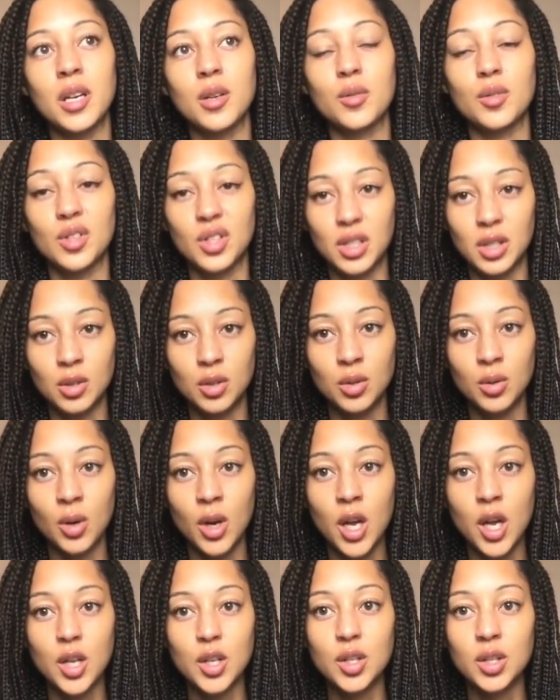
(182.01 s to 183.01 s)
it was
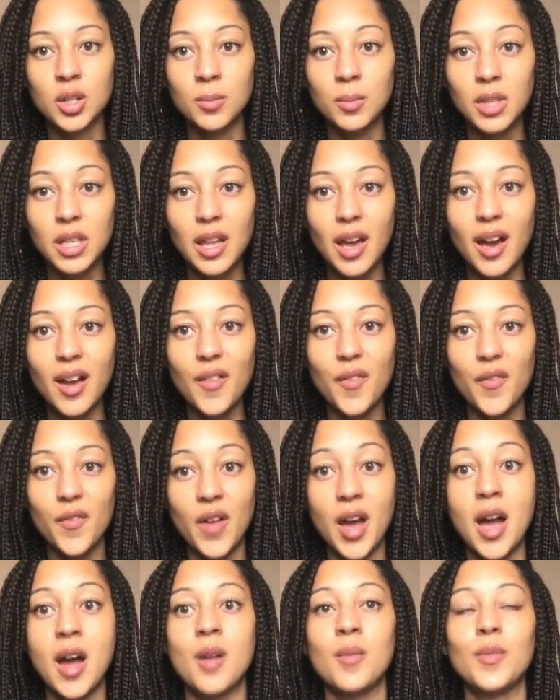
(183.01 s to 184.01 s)
still somebody that I
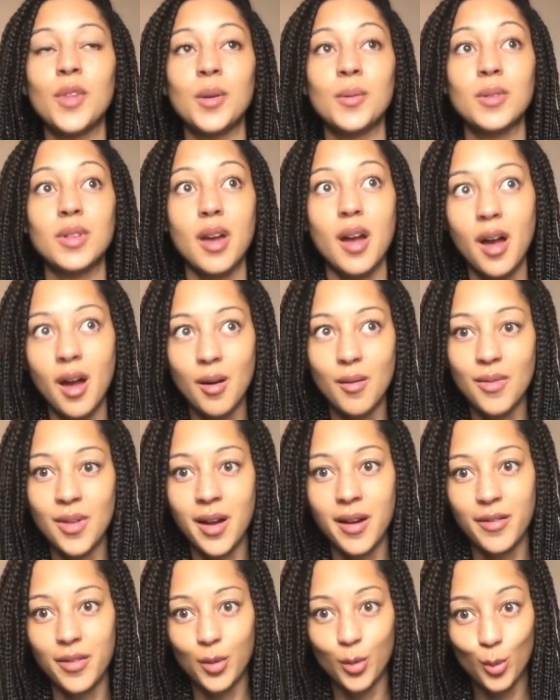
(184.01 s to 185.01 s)
found that was out
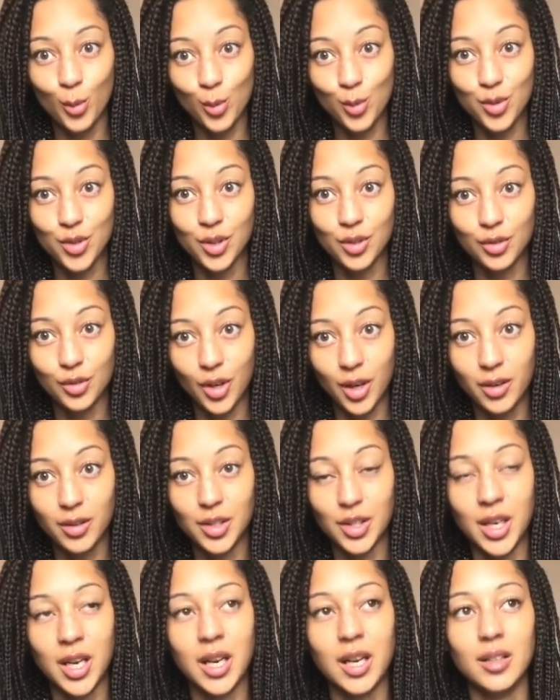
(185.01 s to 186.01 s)
there that also
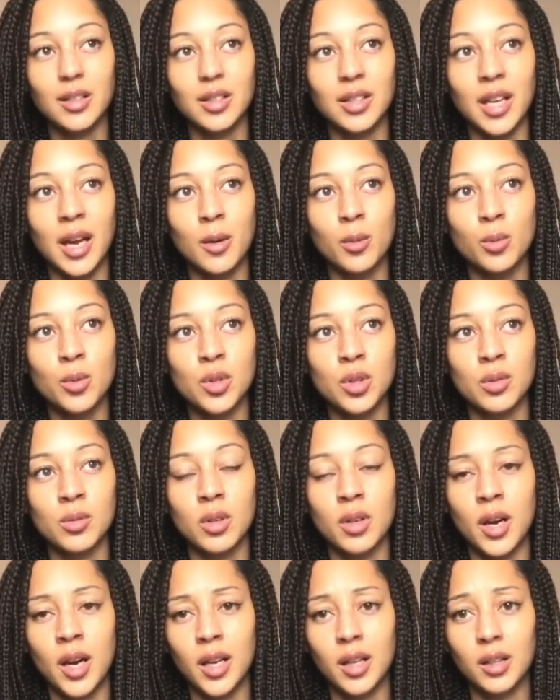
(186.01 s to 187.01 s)
crocheted that
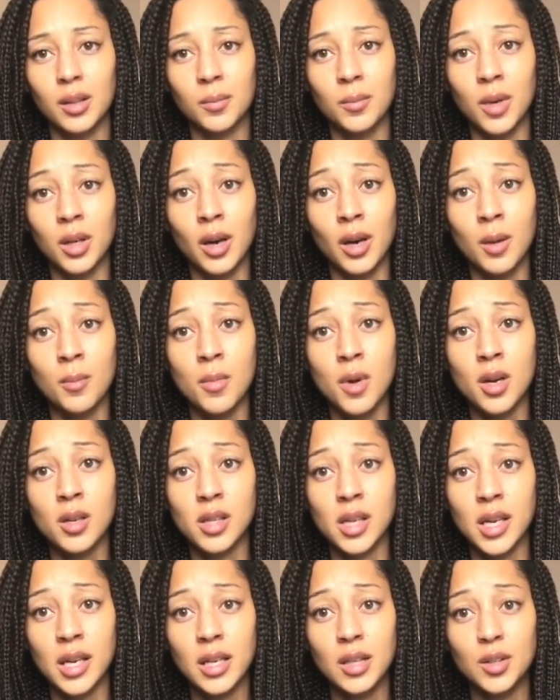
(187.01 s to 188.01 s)
wasn't like my
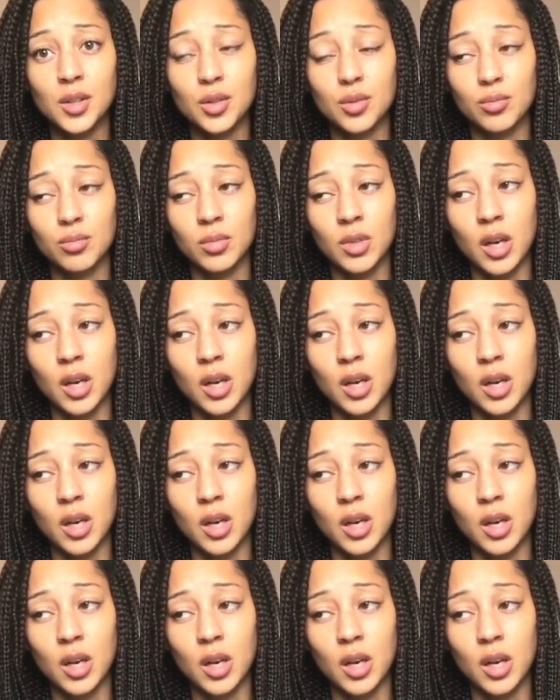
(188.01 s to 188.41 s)
grandma's age.